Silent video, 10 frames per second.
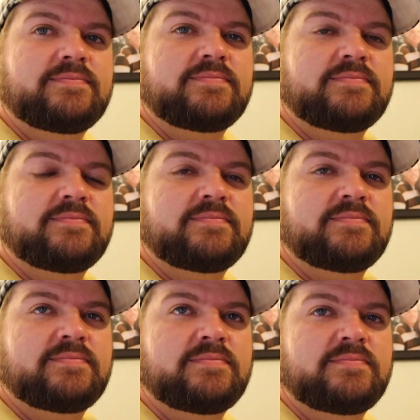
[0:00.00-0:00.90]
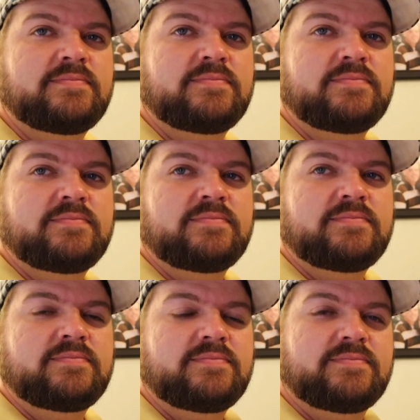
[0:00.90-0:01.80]

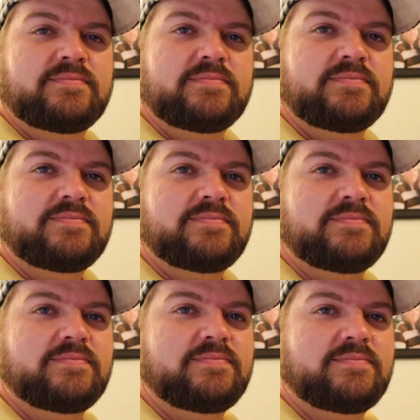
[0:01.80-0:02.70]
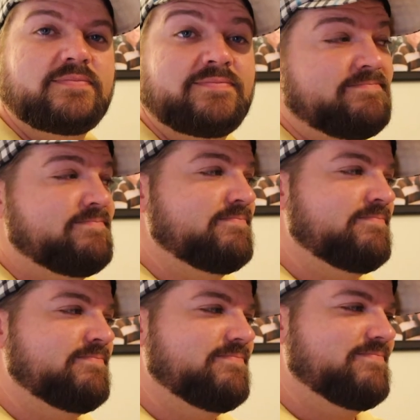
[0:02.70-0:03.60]

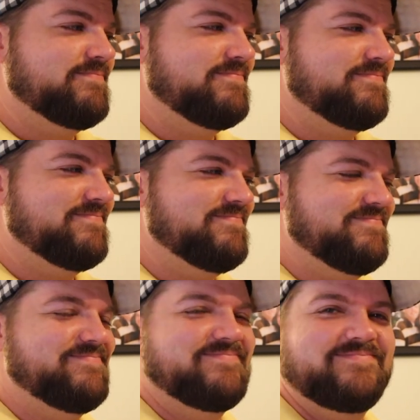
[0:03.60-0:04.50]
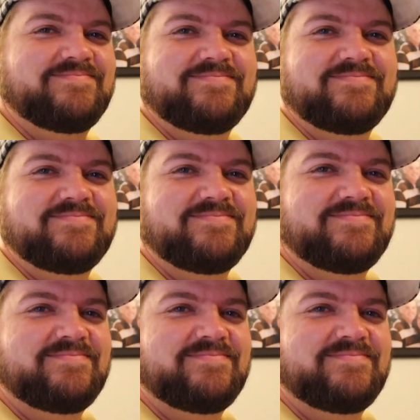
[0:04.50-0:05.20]
(not speaking)